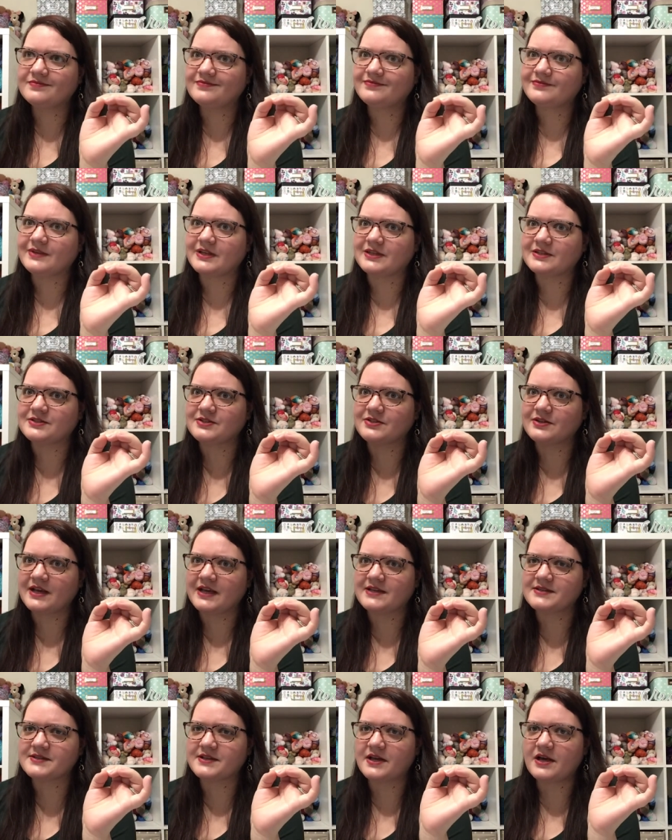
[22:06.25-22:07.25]
like two
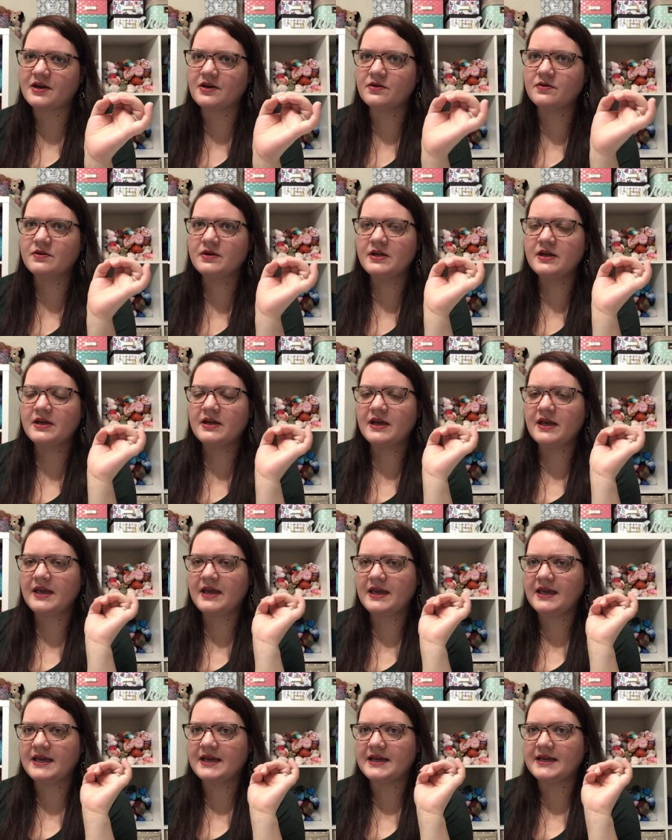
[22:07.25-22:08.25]
days ago
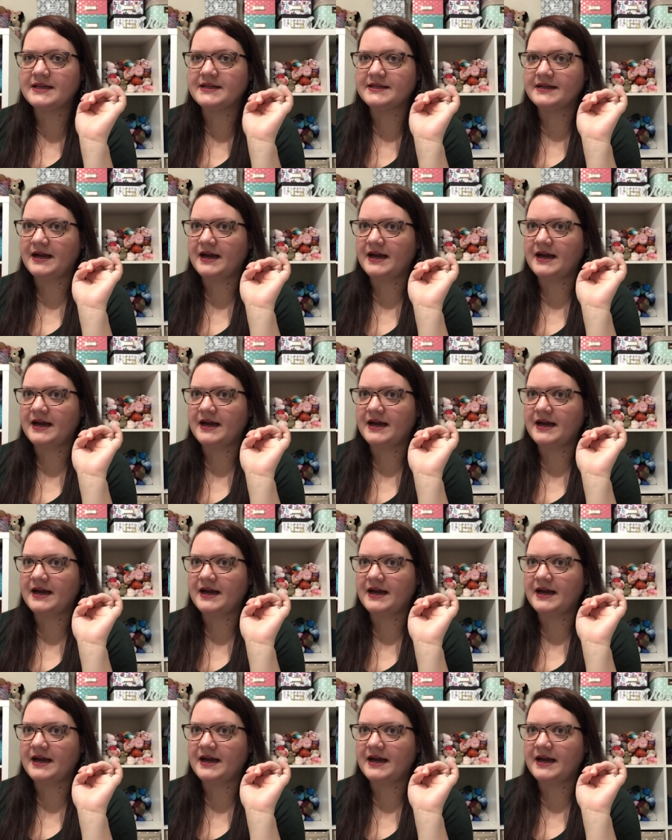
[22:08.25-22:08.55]
and